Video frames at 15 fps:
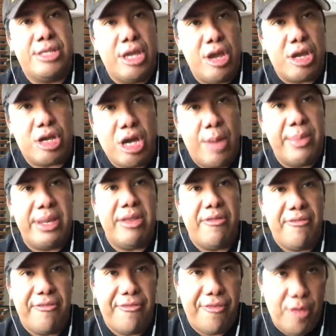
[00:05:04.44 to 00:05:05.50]
they are coming
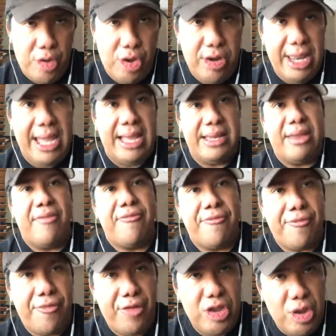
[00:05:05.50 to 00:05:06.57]
for your land,
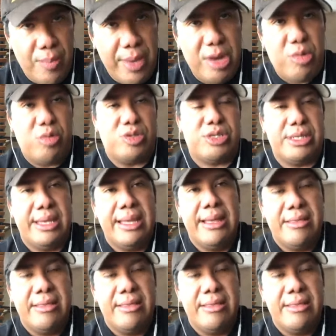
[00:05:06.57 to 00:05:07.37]
for your minerals.